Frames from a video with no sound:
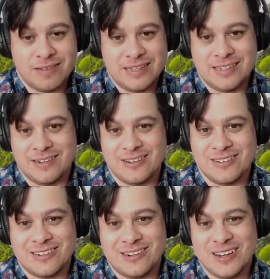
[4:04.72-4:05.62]
a
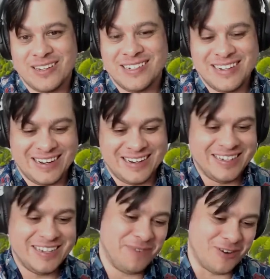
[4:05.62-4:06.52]
good question and a
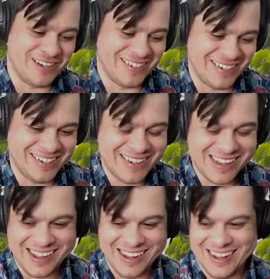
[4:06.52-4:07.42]
deep question,
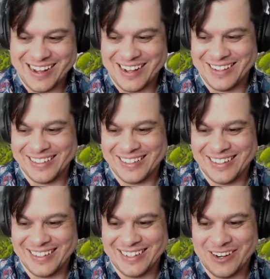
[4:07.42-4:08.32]

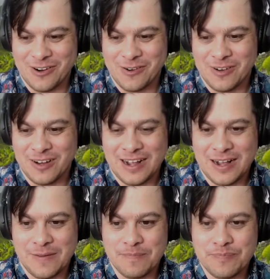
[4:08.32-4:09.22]
you
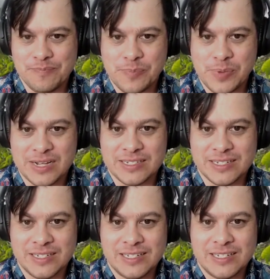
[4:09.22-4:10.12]
know, but
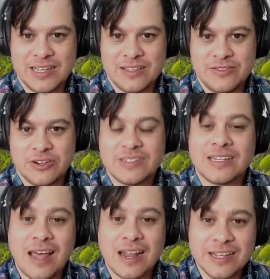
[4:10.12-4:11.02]
there's a
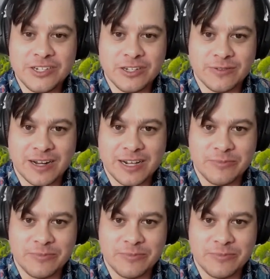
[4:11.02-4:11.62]
lot of issues when it comes to